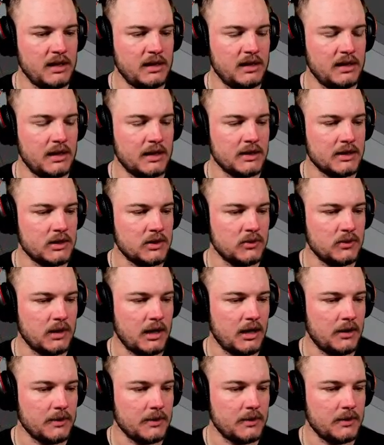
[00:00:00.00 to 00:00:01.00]
it's too
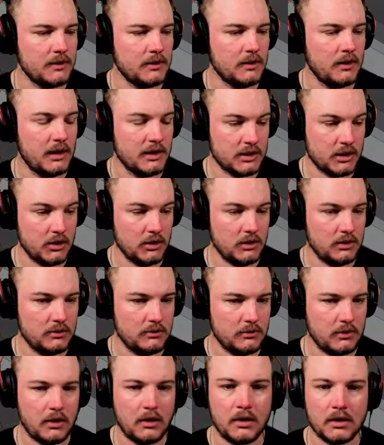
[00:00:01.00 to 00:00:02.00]
loud? It's good?
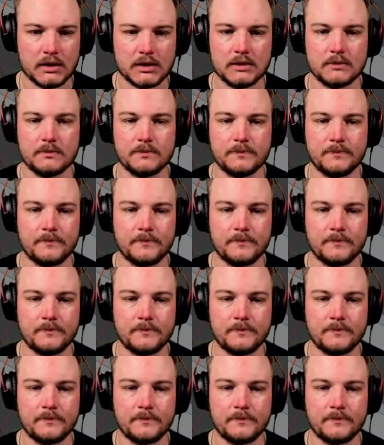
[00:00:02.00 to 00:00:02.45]
Awesome.